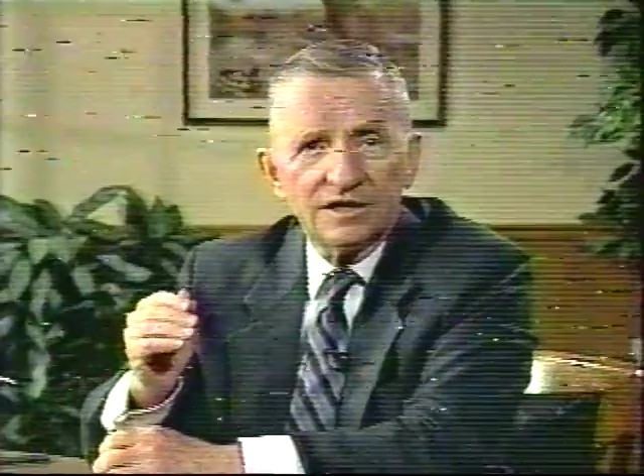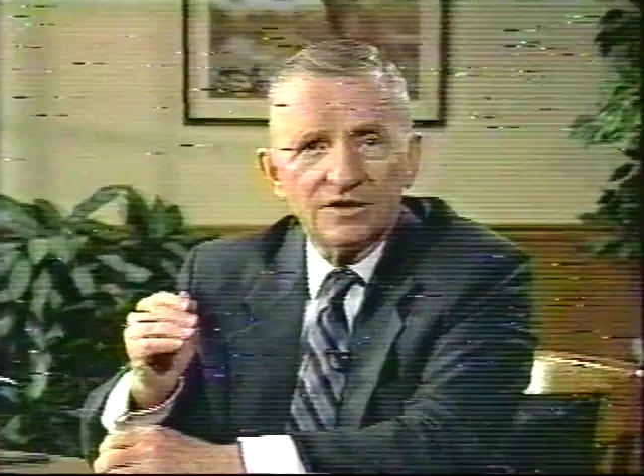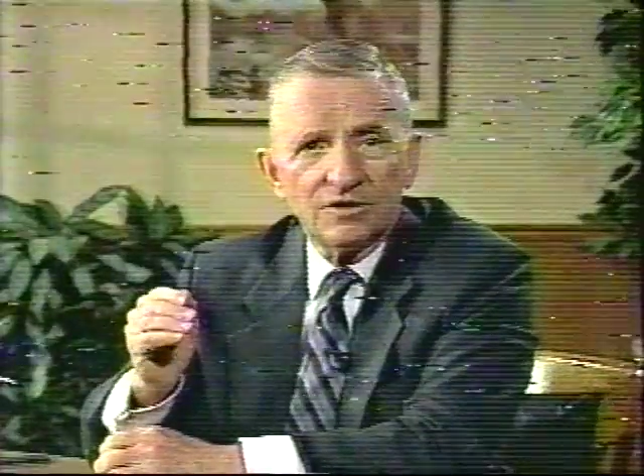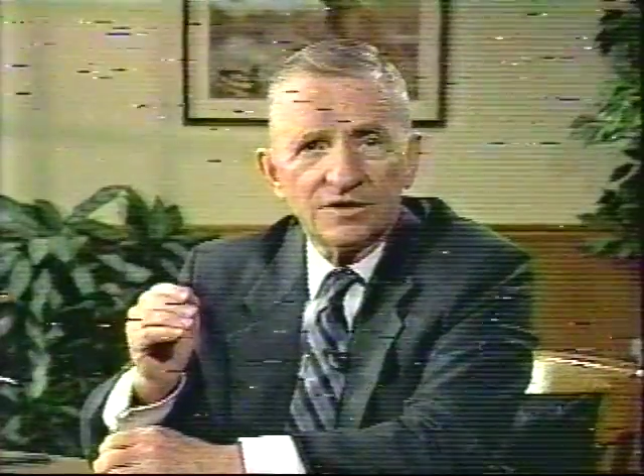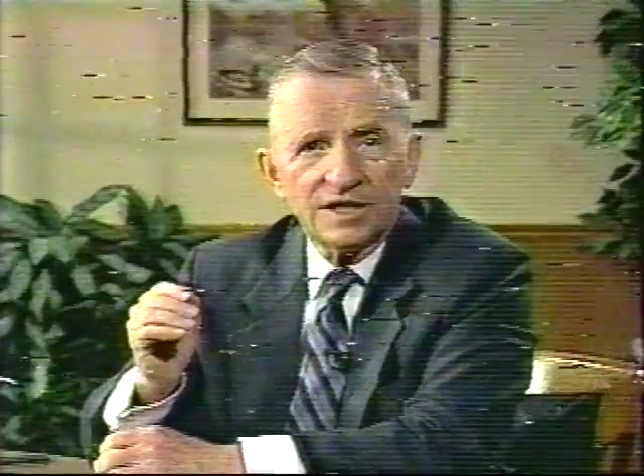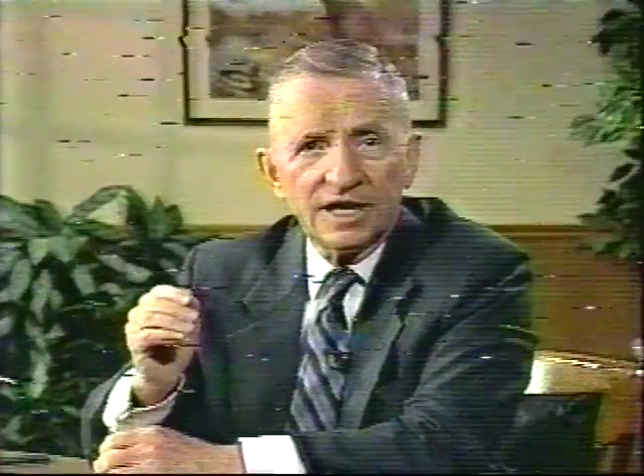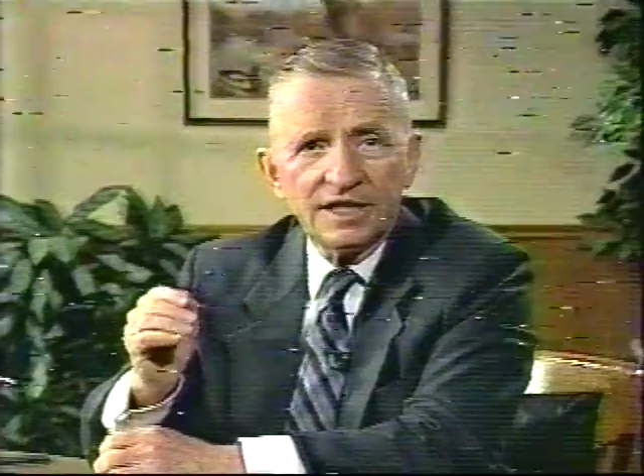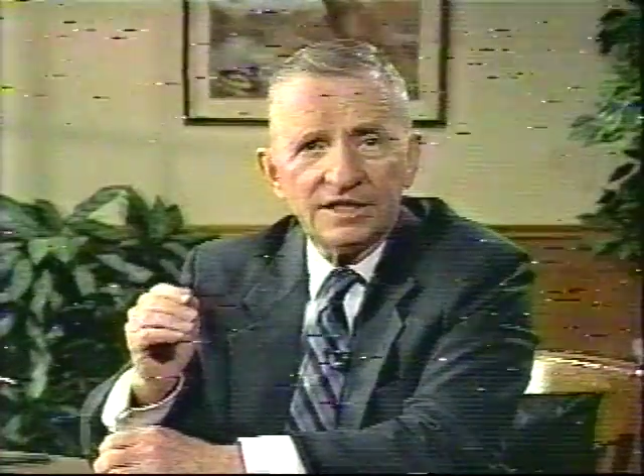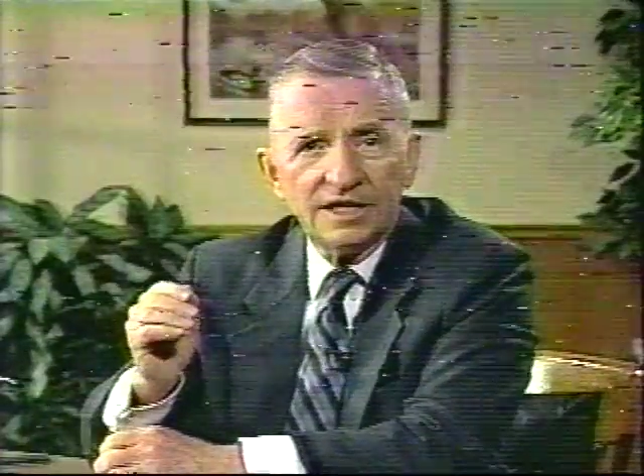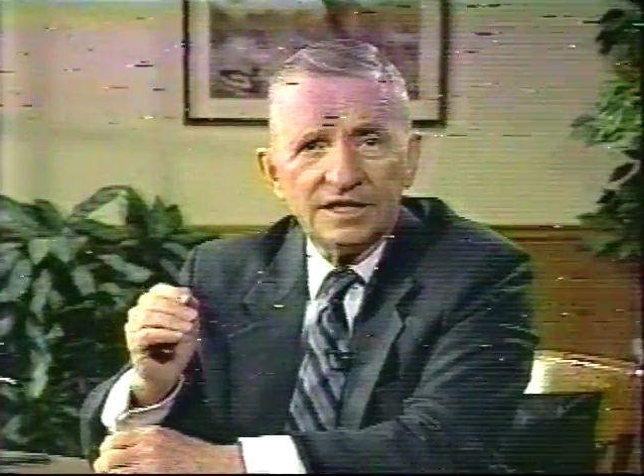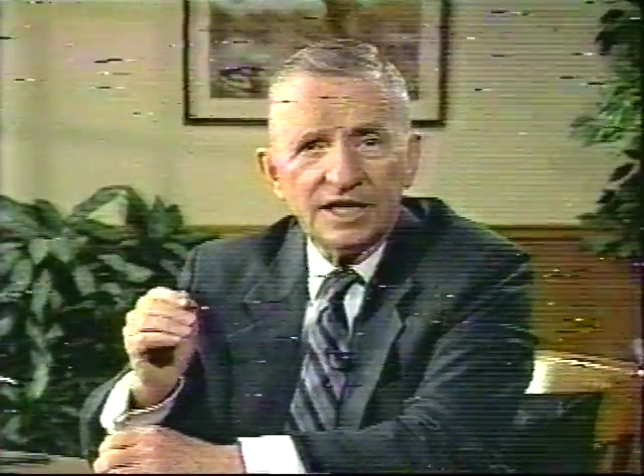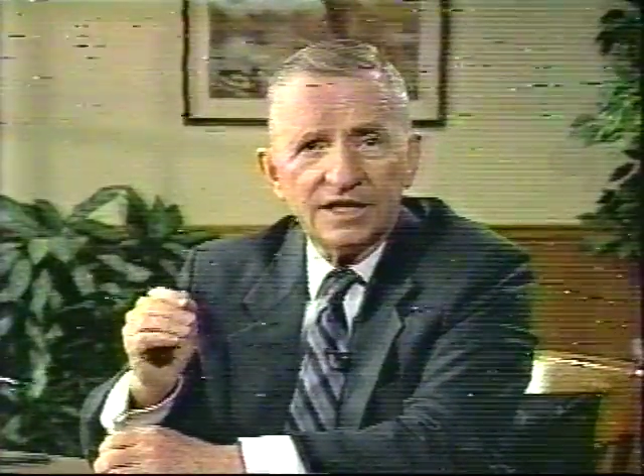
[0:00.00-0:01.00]
during the
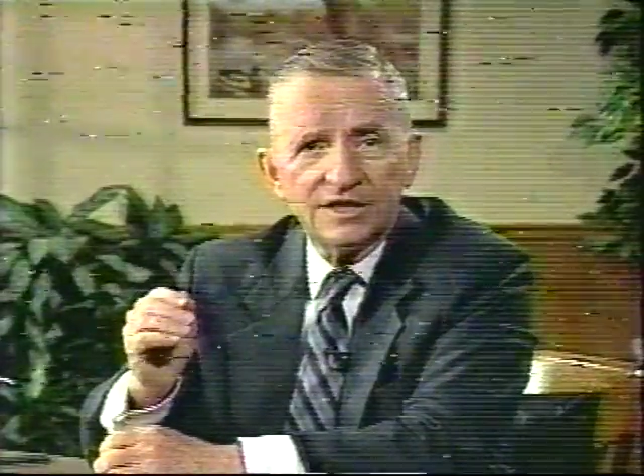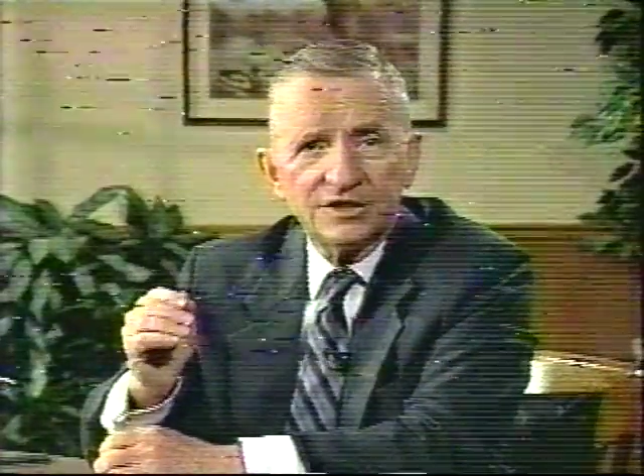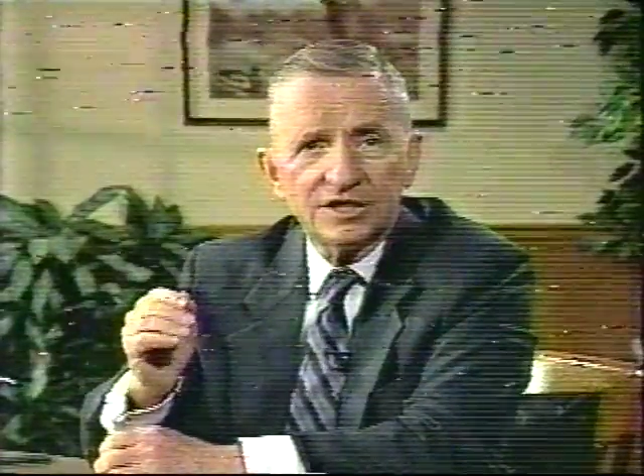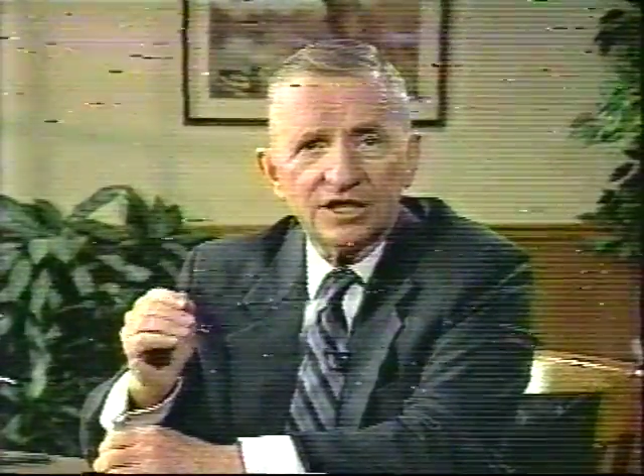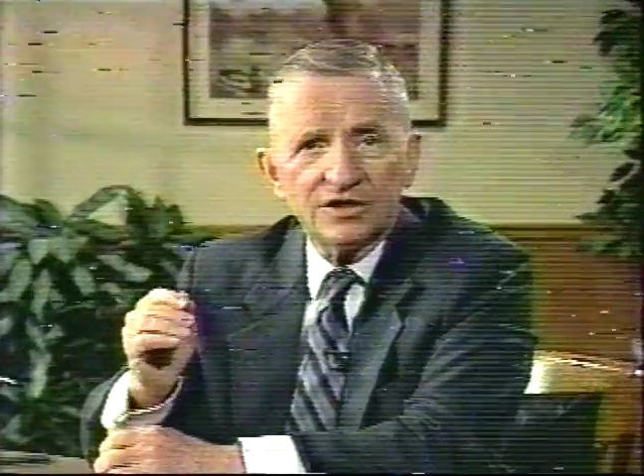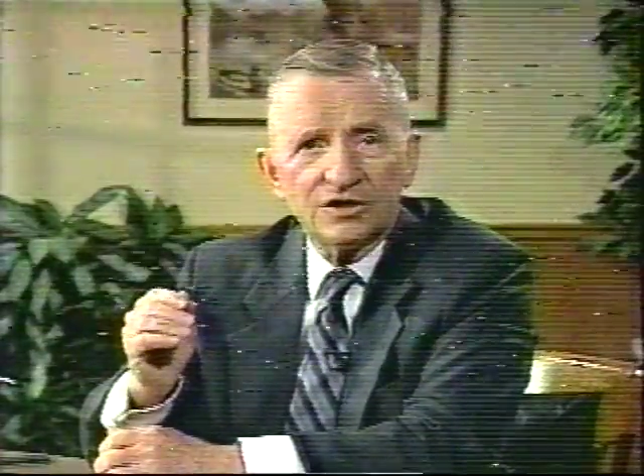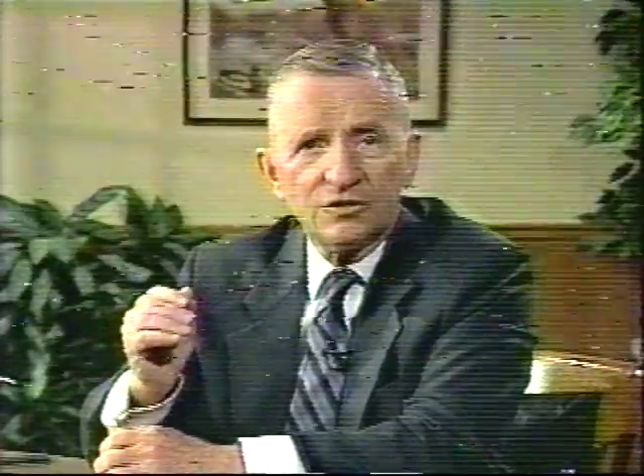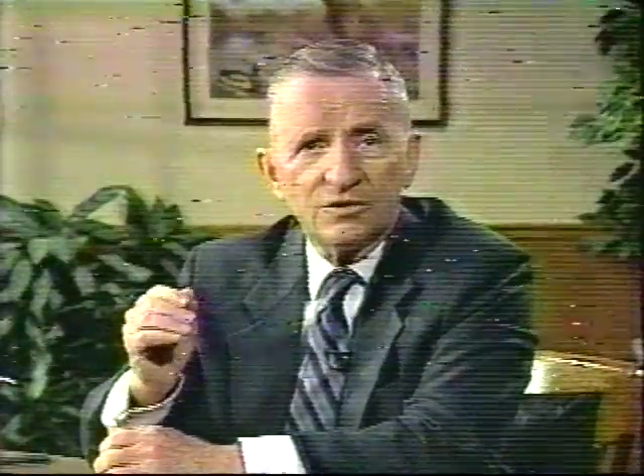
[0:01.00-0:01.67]
1980s to